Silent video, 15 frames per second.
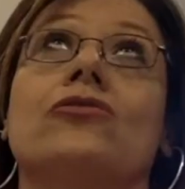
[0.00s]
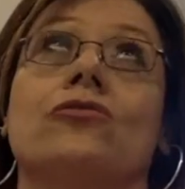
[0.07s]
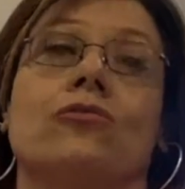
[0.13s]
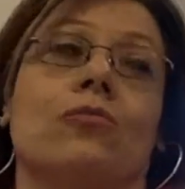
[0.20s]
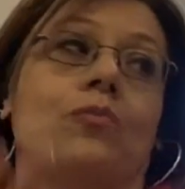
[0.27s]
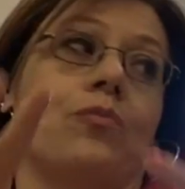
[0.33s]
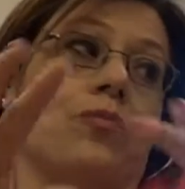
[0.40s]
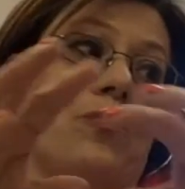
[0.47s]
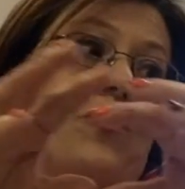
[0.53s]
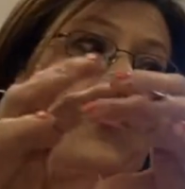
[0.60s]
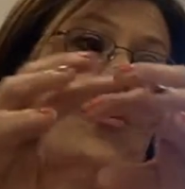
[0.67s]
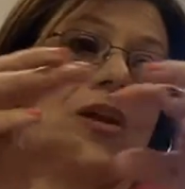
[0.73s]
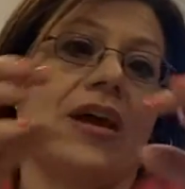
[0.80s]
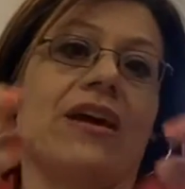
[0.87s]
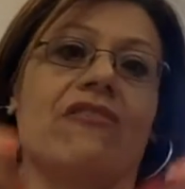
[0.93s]
to
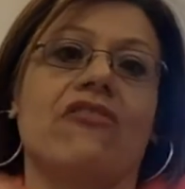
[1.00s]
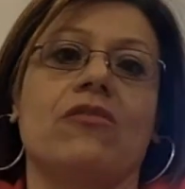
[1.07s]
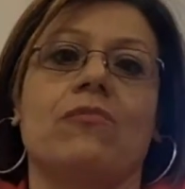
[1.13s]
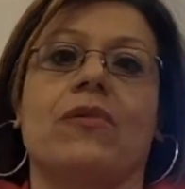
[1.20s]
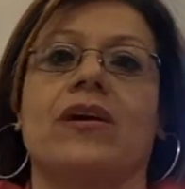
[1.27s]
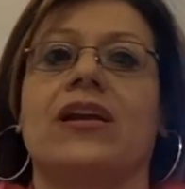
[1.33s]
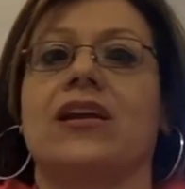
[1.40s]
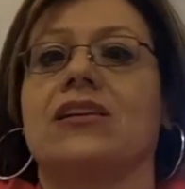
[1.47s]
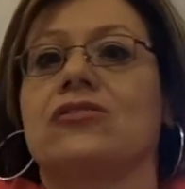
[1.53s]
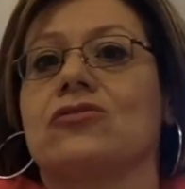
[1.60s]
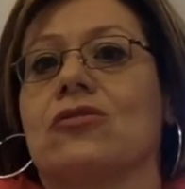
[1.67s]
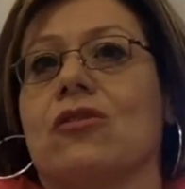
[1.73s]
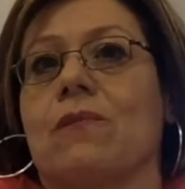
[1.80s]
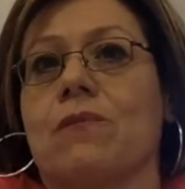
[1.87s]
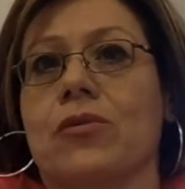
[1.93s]
put everybody into a
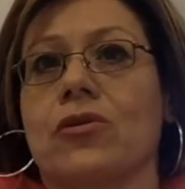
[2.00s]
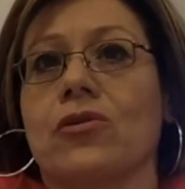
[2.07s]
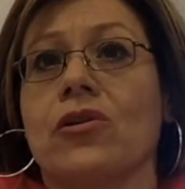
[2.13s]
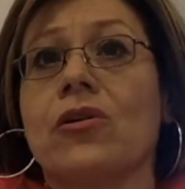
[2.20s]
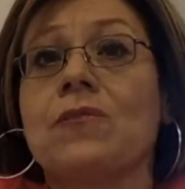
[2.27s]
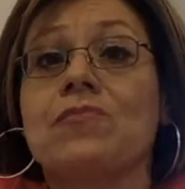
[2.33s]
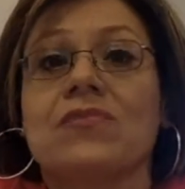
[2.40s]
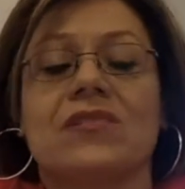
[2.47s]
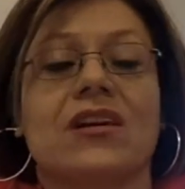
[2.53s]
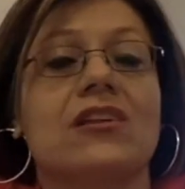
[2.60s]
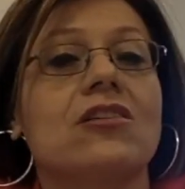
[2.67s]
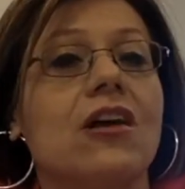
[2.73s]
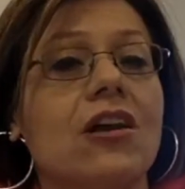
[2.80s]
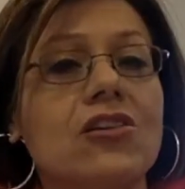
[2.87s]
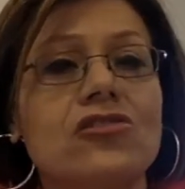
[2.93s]
computer.
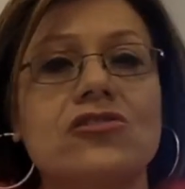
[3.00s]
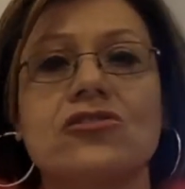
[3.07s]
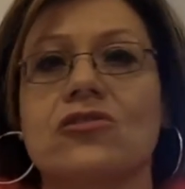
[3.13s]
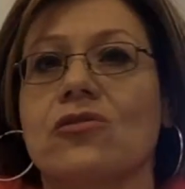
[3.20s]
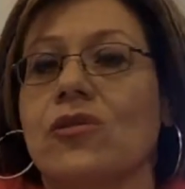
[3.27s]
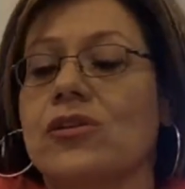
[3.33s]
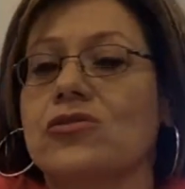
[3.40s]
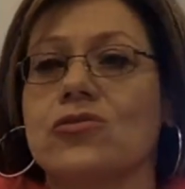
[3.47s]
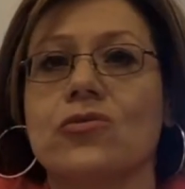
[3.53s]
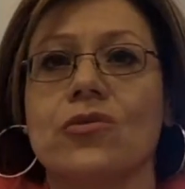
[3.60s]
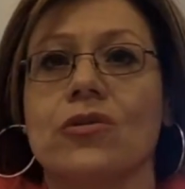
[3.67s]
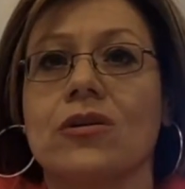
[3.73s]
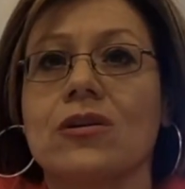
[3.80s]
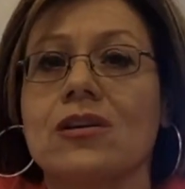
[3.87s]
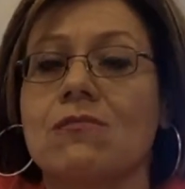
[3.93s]
Technology is a great
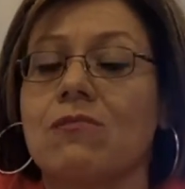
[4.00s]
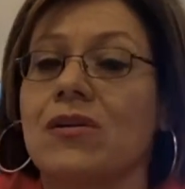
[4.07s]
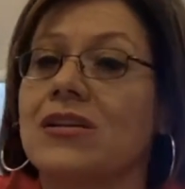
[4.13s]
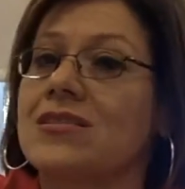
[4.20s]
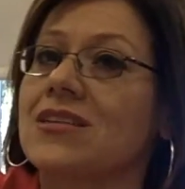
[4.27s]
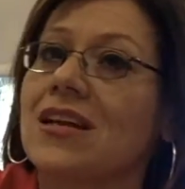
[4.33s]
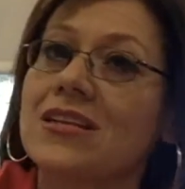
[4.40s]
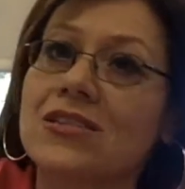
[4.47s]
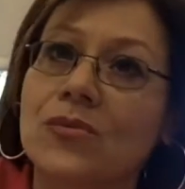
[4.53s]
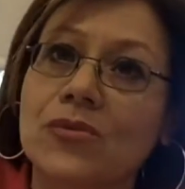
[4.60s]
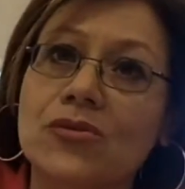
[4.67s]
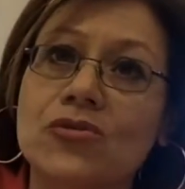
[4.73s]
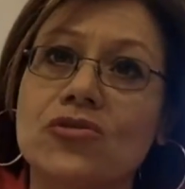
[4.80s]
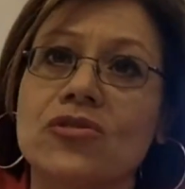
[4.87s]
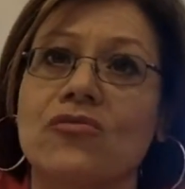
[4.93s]
tool, but it's not a
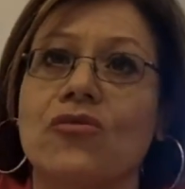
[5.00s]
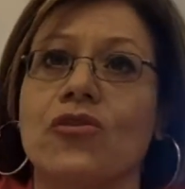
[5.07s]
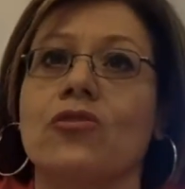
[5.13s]
substitution for